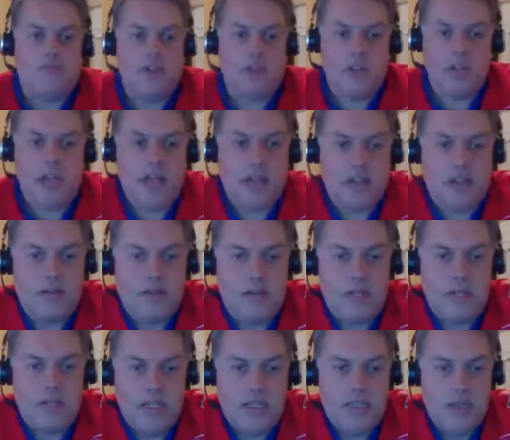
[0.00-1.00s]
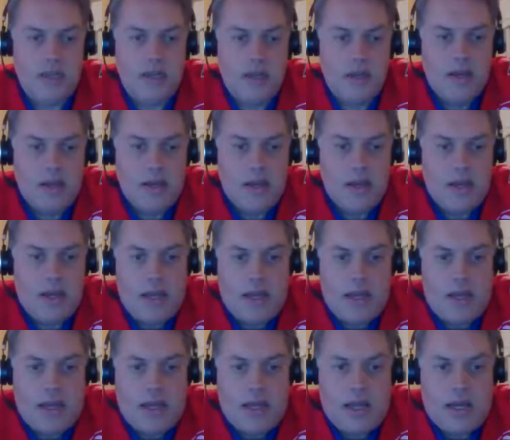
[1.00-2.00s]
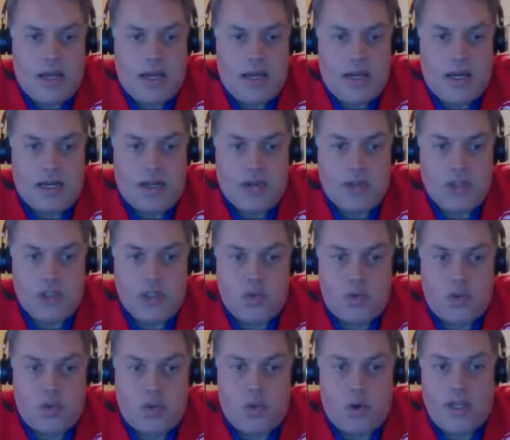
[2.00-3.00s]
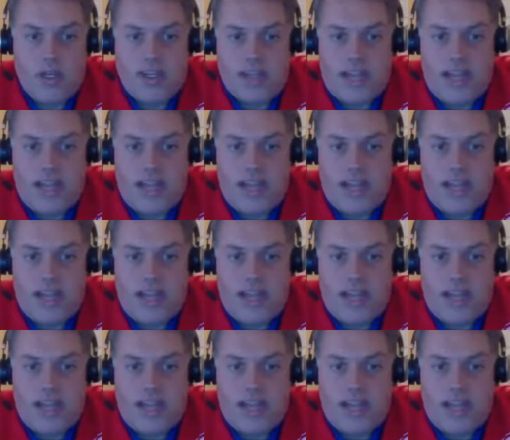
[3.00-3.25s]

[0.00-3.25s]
fill that need. Joel White